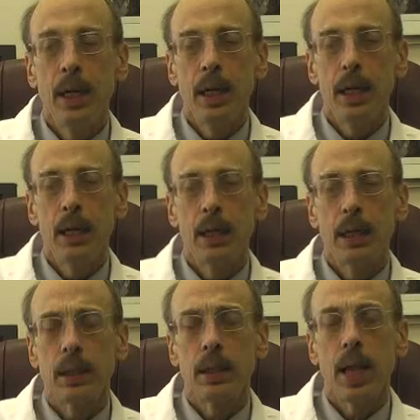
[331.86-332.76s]

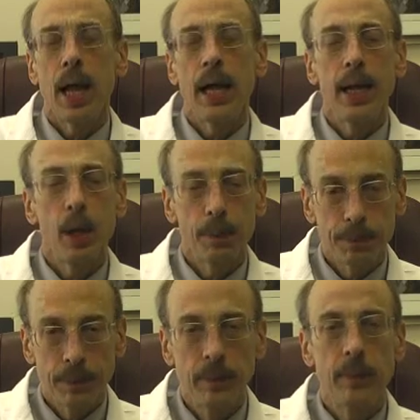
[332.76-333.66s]
I helped
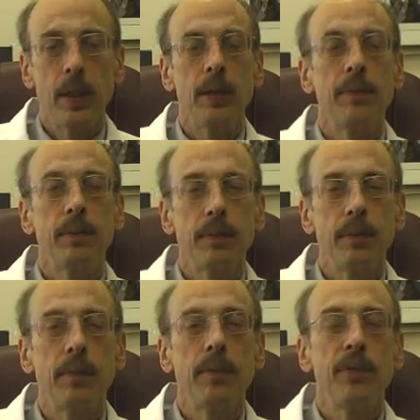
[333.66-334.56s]

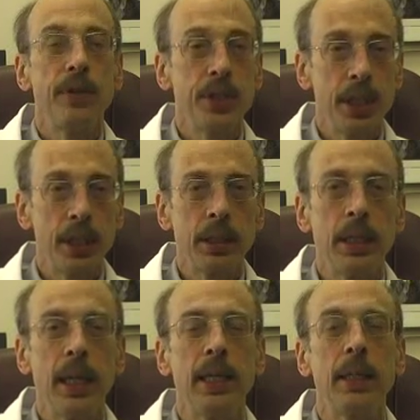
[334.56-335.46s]

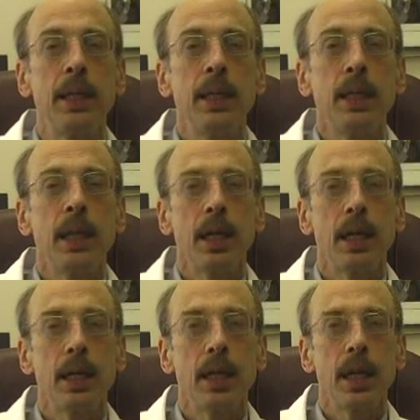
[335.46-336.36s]
facilitate
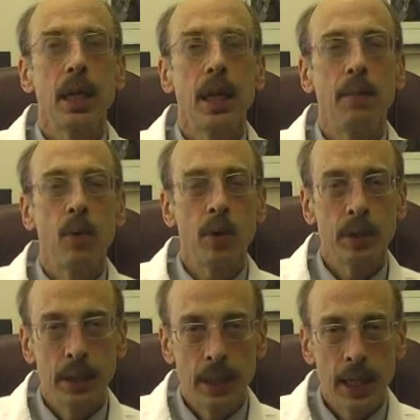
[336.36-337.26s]
a more
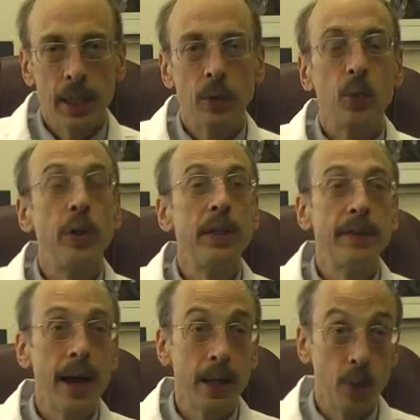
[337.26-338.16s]
detailed
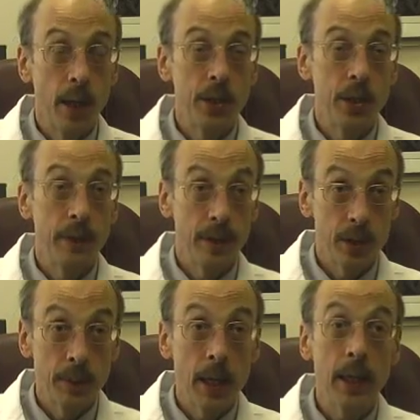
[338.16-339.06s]
reevaluation of his
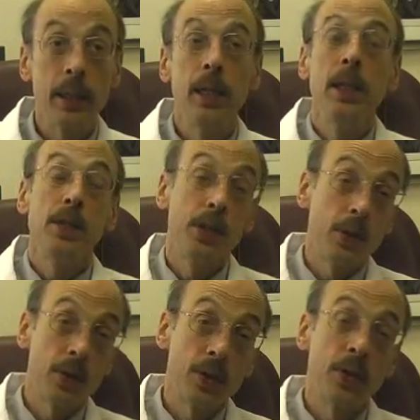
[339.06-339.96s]
spine. The
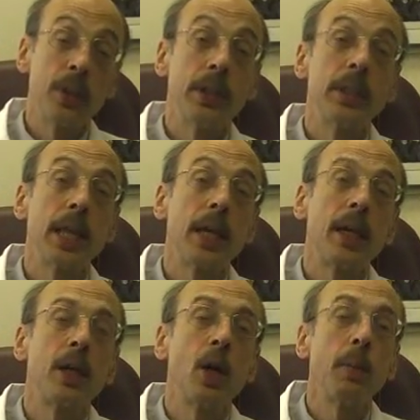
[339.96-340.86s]
neurosurgeons decided
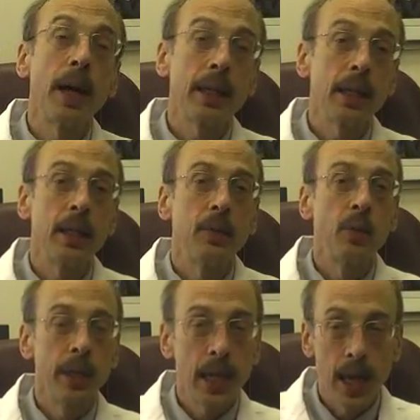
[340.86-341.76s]
to go back in and
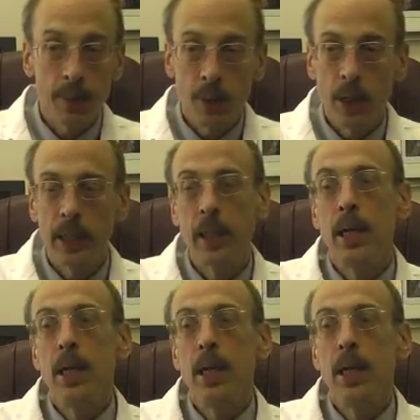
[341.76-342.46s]
reoperate.